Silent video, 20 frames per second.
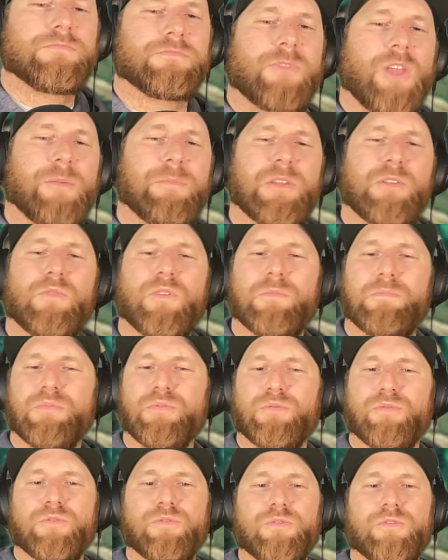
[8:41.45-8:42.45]
I mean, we
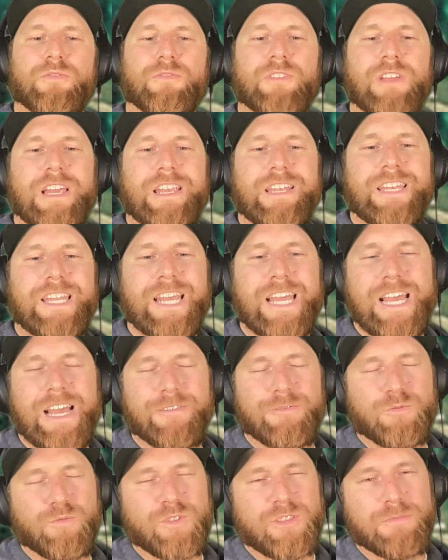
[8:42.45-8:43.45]
proved that
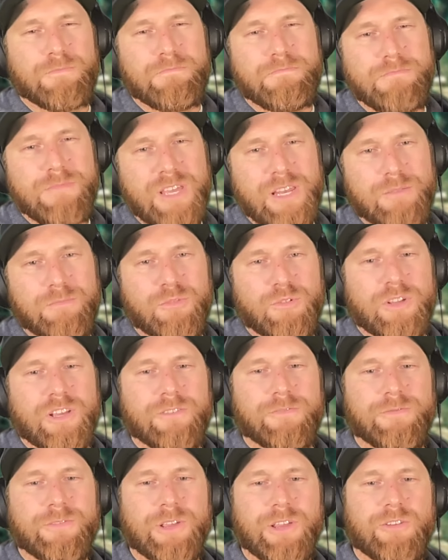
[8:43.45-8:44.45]
Daft with minimal
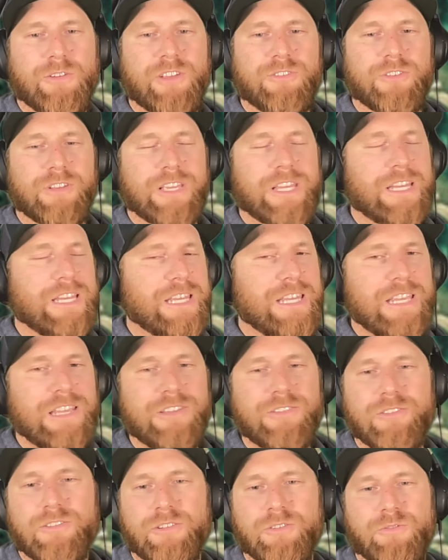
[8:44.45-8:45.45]
configuration can
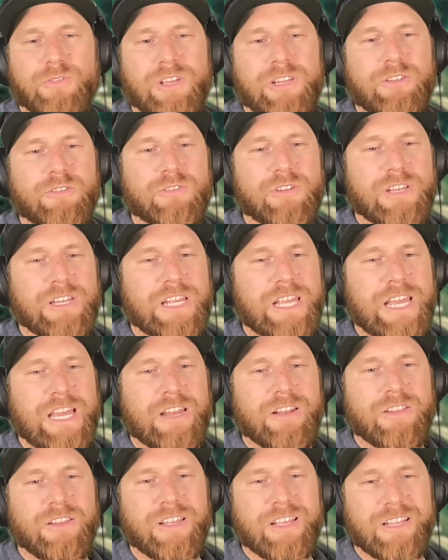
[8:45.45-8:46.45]
easily read Unity
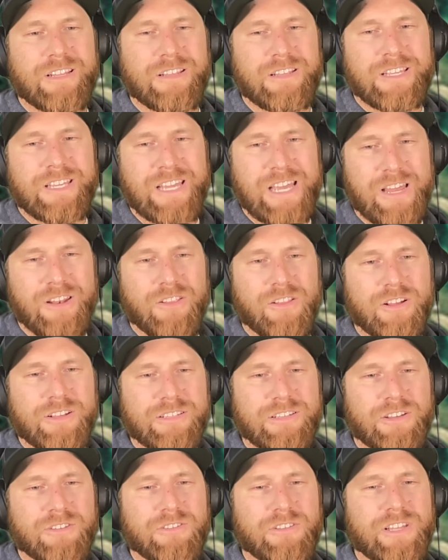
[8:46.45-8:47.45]

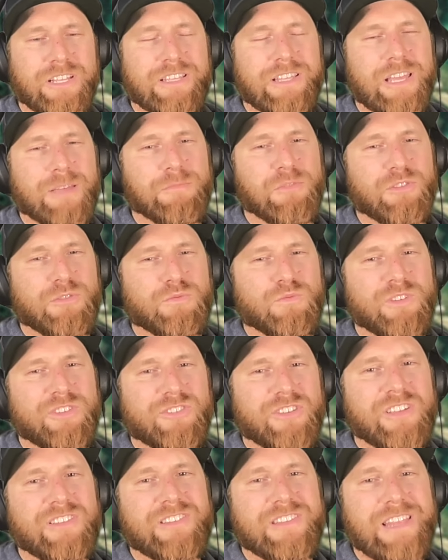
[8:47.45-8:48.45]
catalog Delta Lake tables,
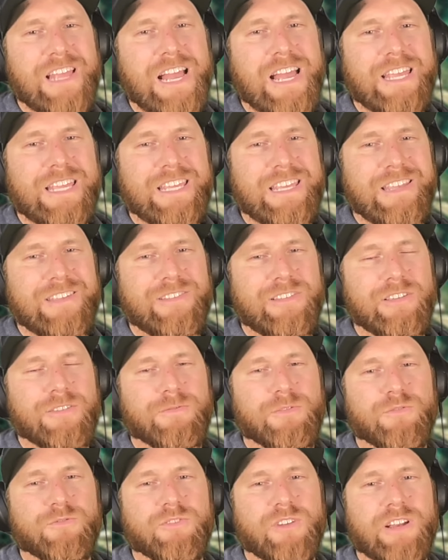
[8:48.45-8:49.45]
which is not easy
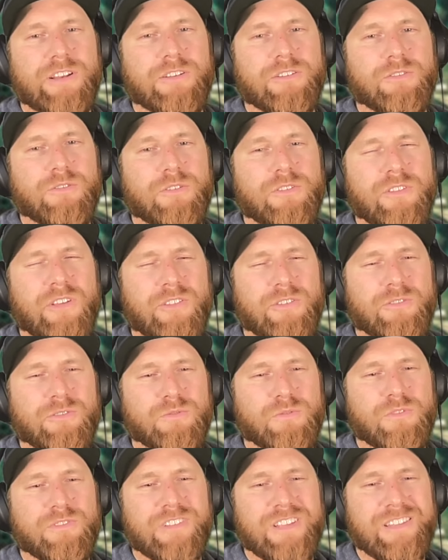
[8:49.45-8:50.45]
if you try to do it with other
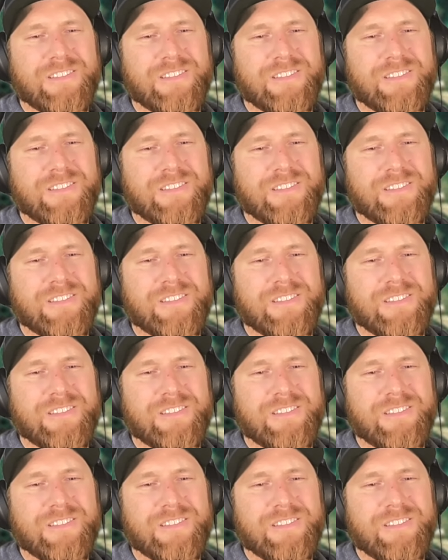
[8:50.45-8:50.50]
tools.